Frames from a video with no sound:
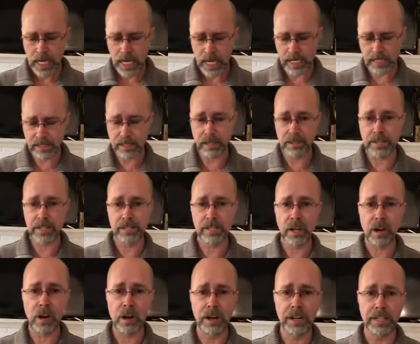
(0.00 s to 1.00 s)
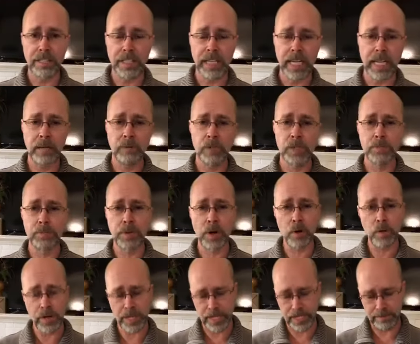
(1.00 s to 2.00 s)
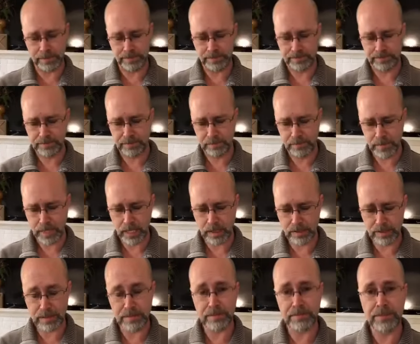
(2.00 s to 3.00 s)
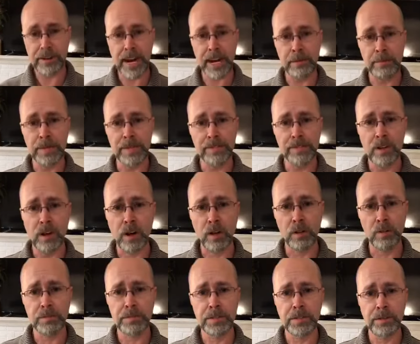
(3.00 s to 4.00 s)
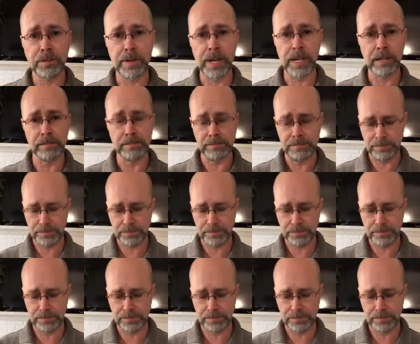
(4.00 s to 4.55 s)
I saw this heart and it was broken. Is in fragments all over the ground.